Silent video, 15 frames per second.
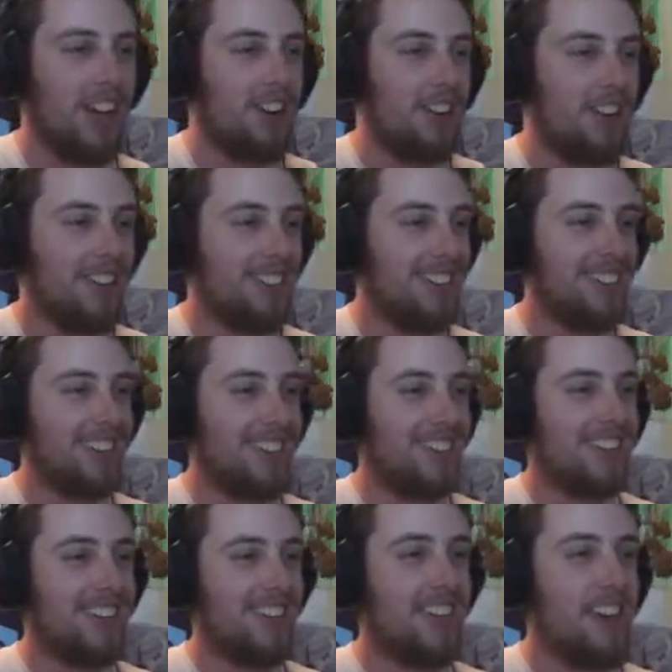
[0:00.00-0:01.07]
Kilo?
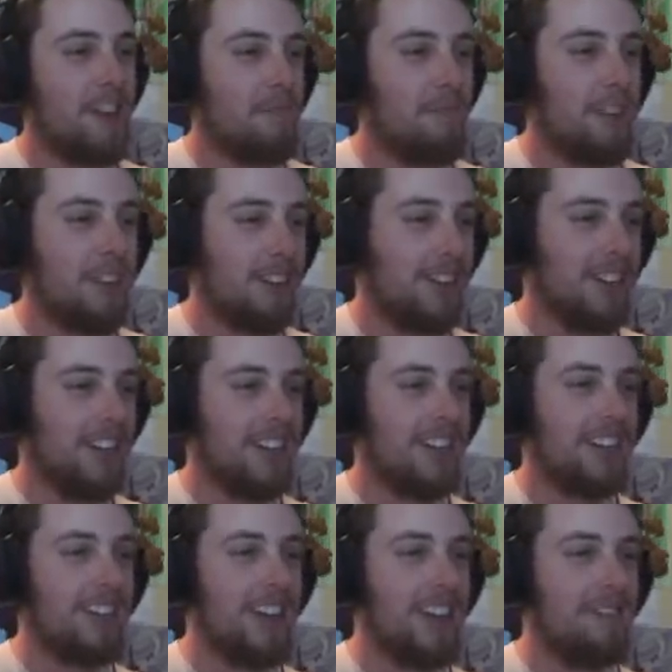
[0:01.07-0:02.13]
Get him! Yeah!
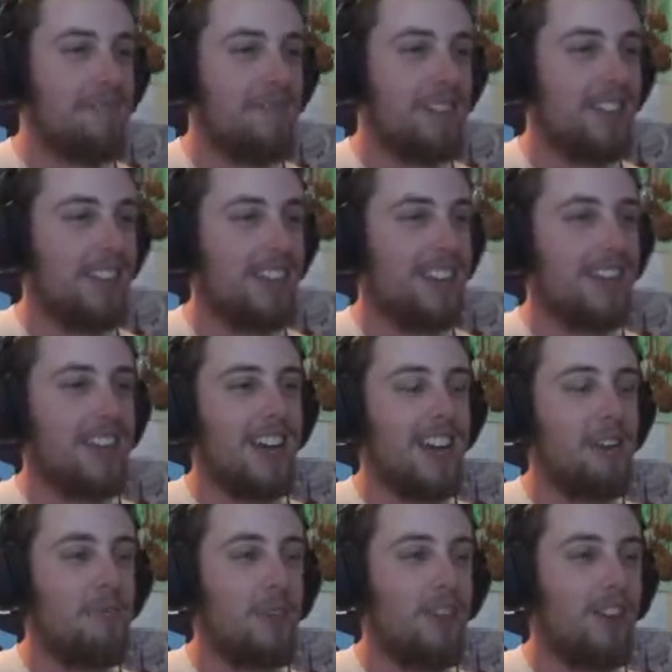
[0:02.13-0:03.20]
Get him! Yeah.
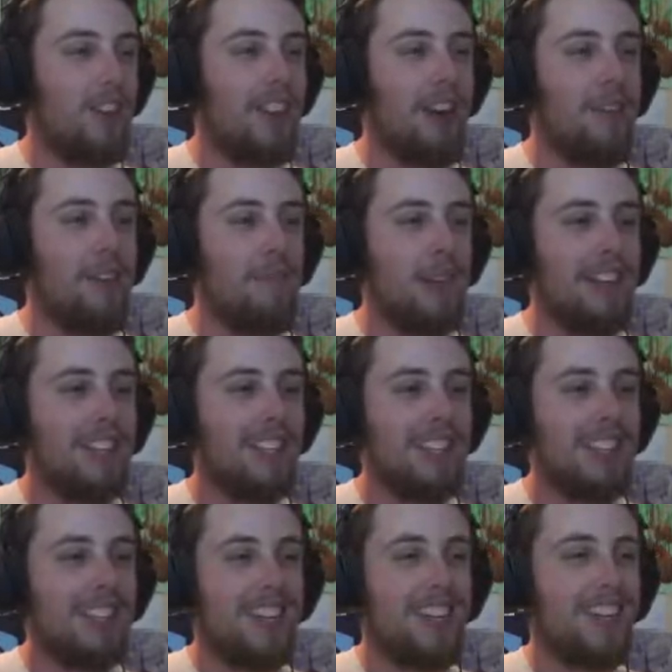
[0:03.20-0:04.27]
Get him with all our weapons!
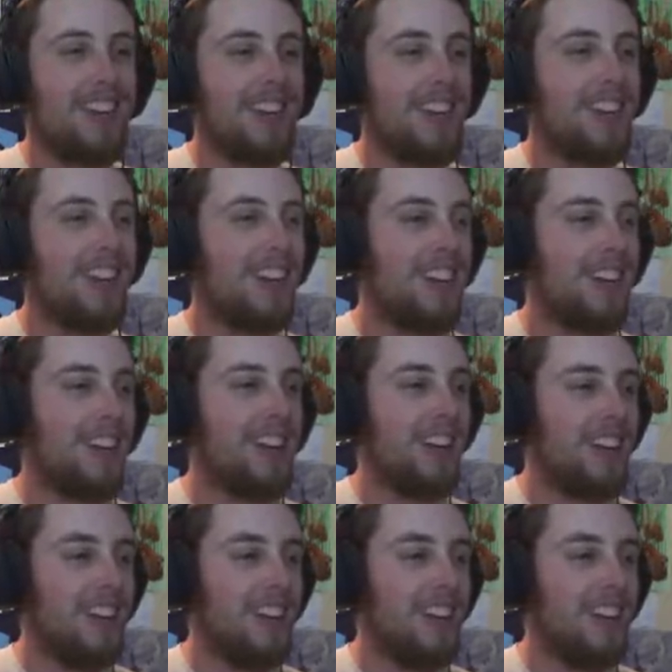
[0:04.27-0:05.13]
Just do that!